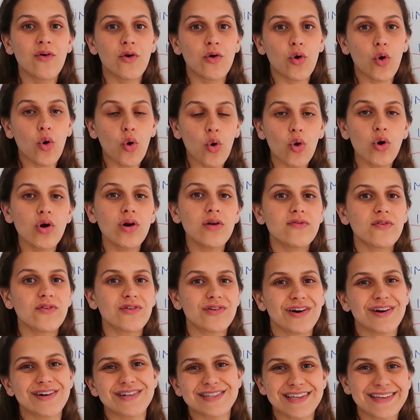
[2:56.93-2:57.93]
for all of your
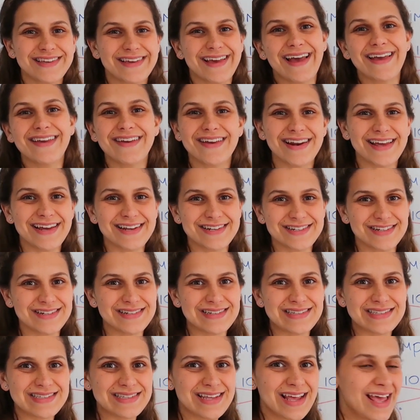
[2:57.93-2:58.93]
nursing
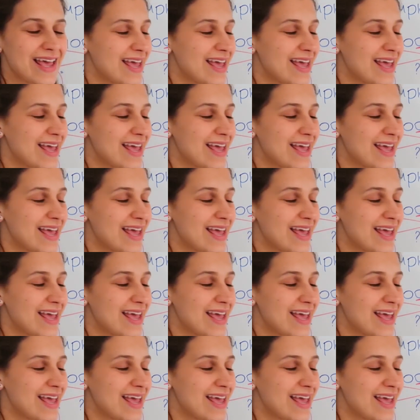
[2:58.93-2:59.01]
calculations.